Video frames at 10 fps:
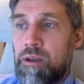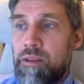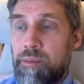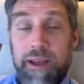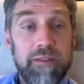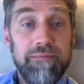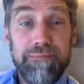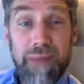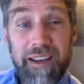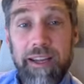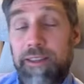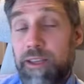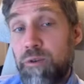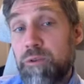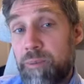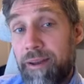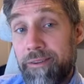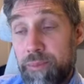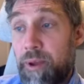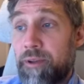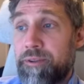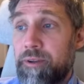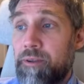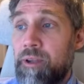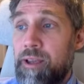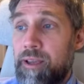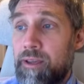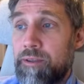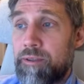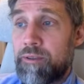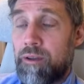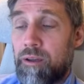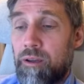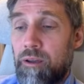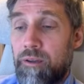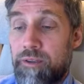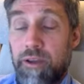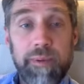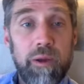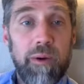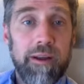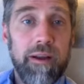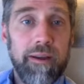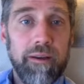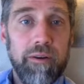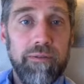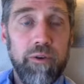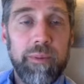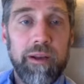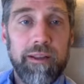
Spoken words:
the amount of money that you spend as a person is going to be quite high on a food bill.